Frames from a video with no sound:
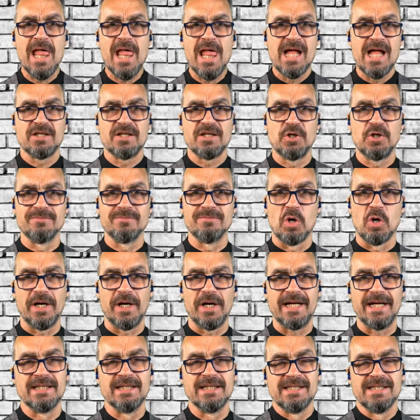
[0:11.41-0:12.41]
good
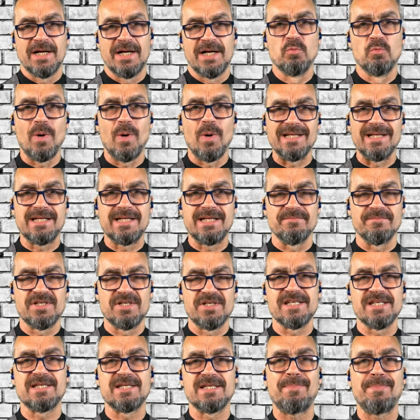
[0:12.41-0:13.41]
morning and welcome to
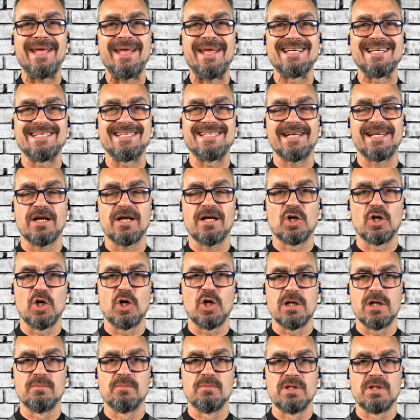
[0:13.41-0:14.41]
the Speakers Inc.
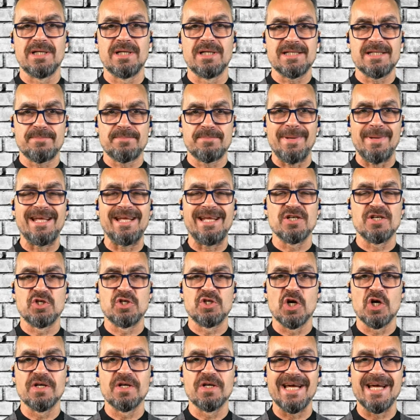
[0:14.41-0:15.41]
Global Speakers
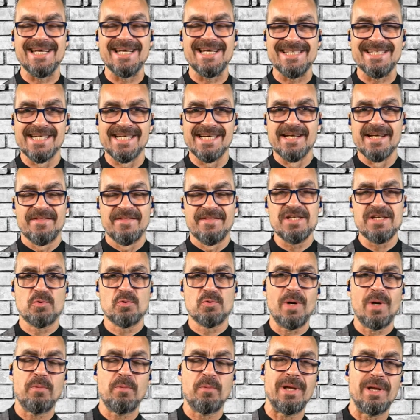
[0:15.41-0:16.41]
Showcase. This
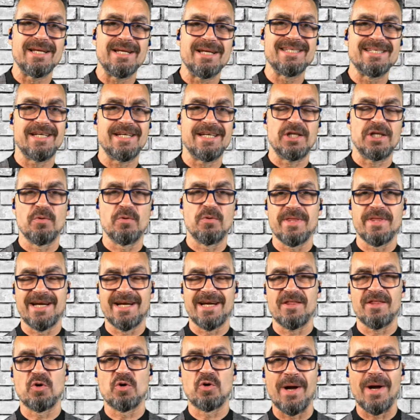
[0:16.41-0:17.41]
week we continue with
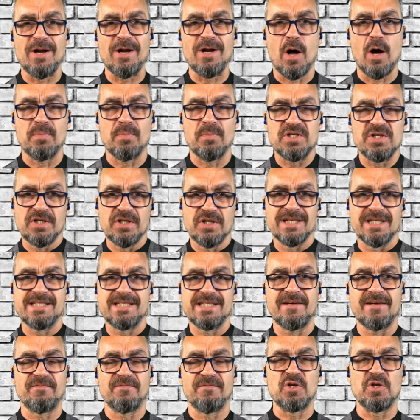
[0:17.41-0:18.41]
another great
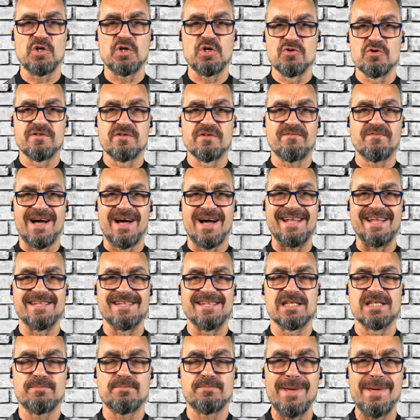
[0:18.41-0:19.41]
opportunity for you to find the
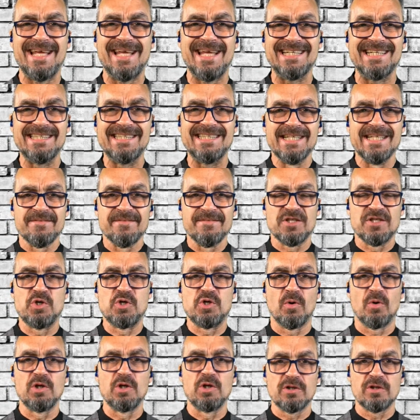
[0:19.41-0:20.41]
speaker that
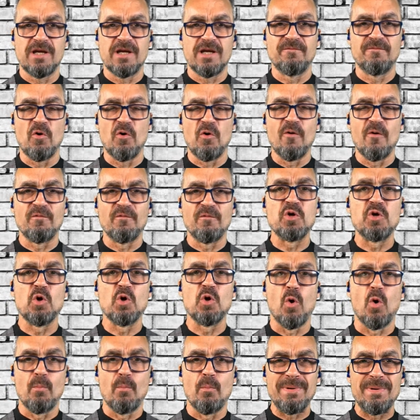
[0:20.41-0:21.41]
you are looking for
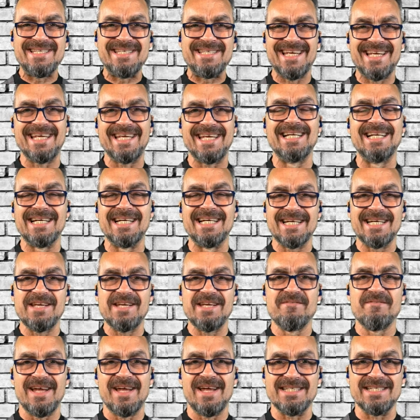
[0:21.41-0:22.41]
your particular
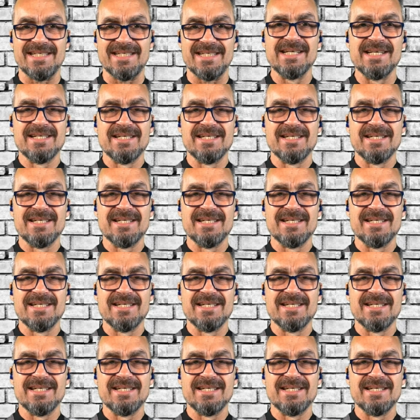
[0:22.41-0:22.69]
event.